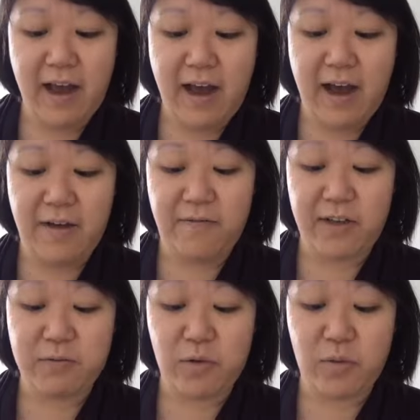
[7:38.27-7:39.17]

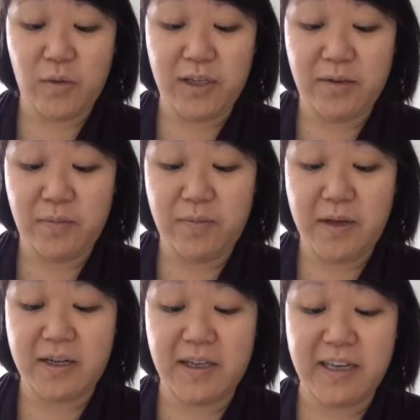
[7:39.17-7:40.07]
Facebook will
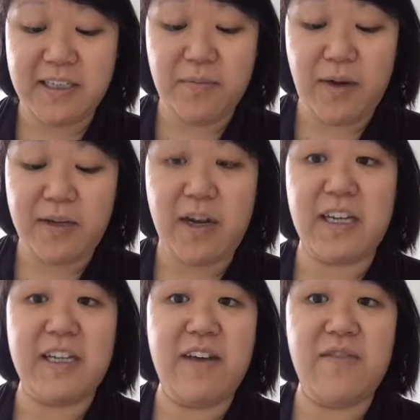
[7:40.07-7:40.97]
penalize it by
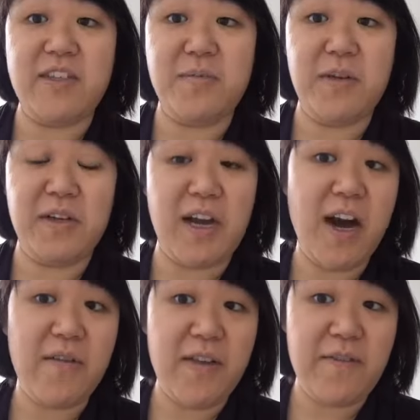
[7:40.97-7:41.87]
docking that visibility
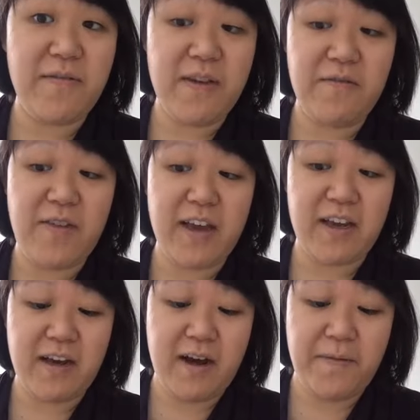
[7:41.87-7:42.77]
of that
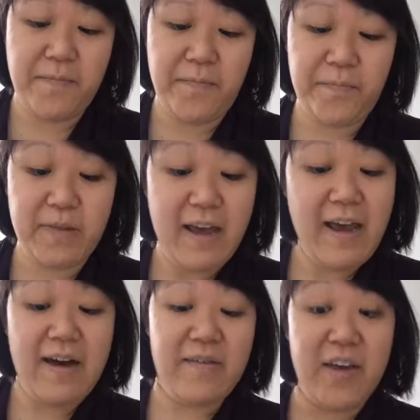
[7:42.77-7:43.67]
fake
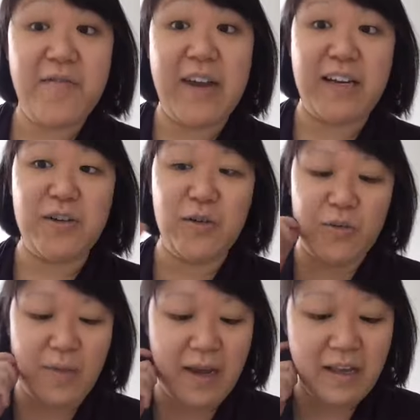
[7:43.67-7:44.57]

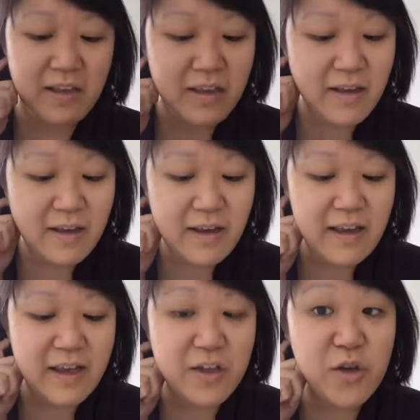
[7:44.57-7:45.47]
news page
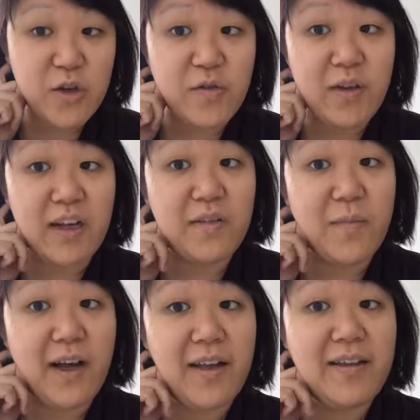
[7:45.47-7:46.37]
in the news feeds.
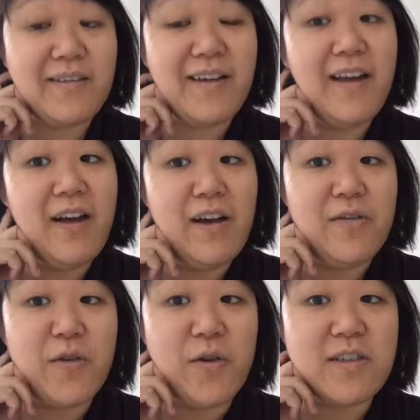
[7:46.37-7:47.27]
But
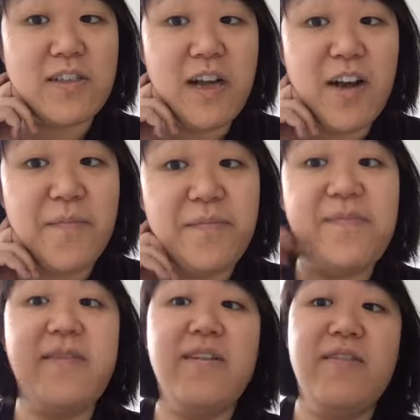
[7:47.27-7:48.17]
of course,
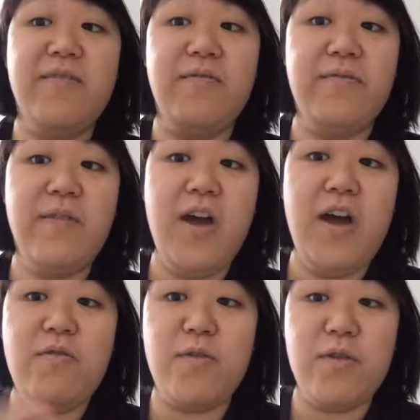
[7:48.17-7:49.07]

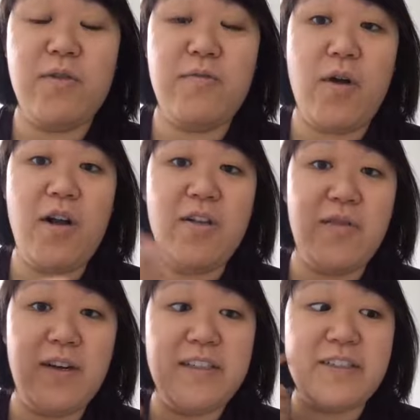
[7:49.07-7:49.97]
for all of
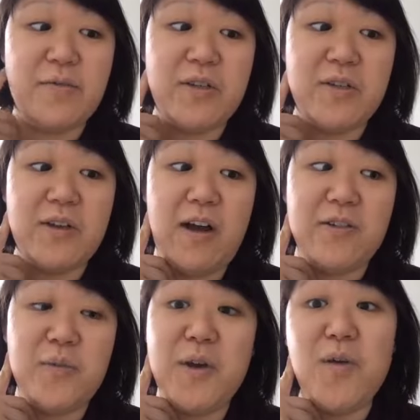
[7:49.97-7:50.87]
us, we should
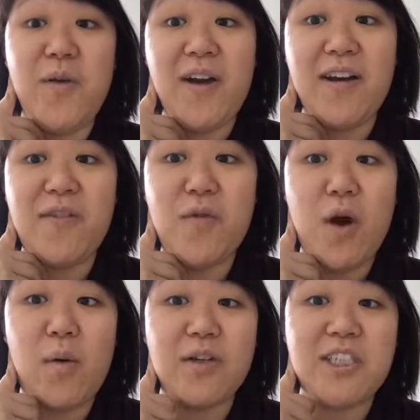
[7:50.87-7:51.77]
also be aware of
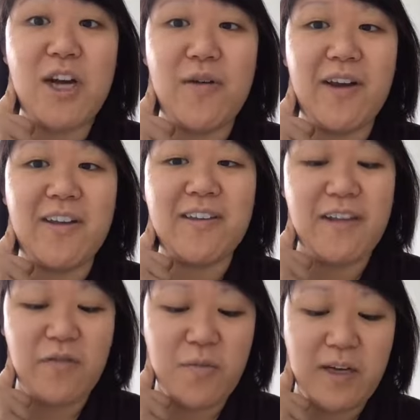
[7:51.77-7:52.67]
where we're sharing the
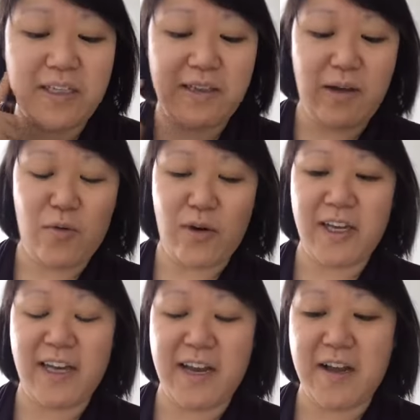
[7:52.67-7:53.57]
information that we're
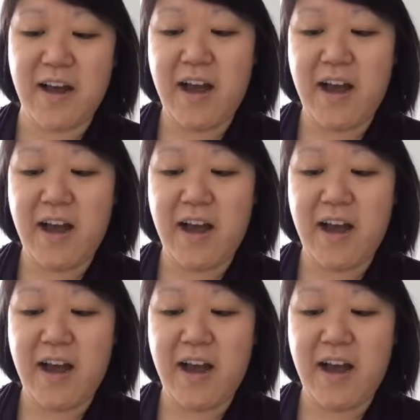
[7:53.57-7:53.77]
getting.